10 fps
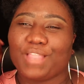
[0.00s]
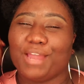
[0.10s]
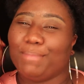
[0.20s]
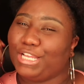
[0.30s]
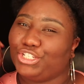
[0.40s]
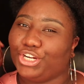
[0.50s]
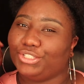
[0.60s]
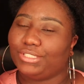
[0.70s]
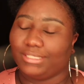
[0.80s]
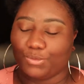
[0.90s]
on my
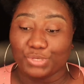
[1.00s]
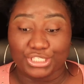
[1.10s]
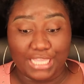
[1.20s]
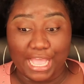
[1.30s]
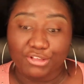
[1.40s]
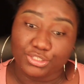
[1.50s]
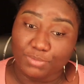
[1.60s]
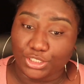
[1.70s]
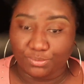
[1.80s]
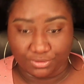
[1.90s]
shirt. We'll see how
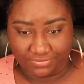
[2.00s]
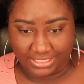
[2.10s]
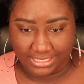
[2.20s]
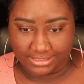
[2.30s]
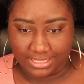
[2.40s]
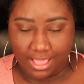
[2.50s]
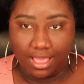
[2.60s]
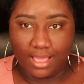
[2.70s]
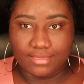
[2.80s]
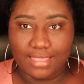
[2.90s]
smudge proof it is.
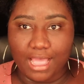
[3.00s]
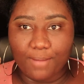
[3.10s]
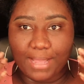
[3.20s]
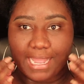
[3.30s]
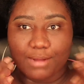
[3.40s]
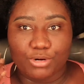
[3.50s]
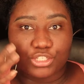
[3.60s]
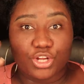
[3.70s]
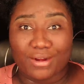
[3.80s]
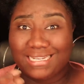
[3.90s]
Now my
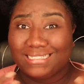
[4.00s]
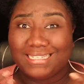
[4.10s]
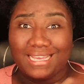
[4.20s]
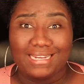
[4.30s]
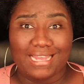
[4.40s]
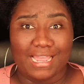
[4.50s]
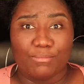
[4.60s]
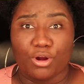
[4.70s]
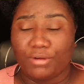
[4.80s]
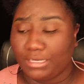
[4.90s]
eyebrows are already done. I
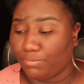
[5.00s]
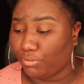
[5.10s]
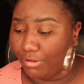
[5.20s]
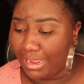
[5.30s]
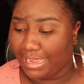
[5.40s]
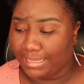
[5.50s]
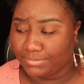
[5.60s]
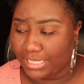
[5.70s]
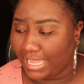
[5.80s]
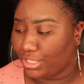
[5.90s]
am already
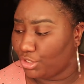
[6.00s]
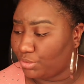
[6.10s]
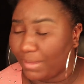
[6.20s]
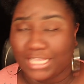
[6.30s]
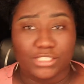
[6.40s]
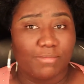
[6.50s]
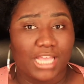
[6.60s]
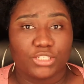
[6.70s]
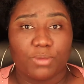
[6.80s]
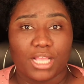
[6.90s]
primed. I use my
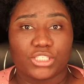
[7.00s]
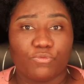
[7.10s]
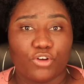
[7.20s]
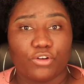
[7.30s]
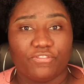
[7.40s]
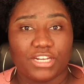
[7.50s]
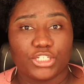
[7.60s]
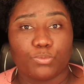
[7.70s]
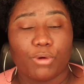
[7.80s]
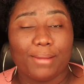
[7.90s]
Smashbox Photo
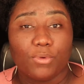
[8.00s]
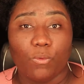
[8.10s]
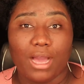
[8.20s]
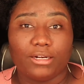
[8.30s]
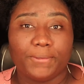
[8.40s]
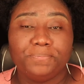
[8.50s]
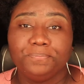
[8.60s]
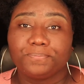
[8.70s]
Finish Primer Water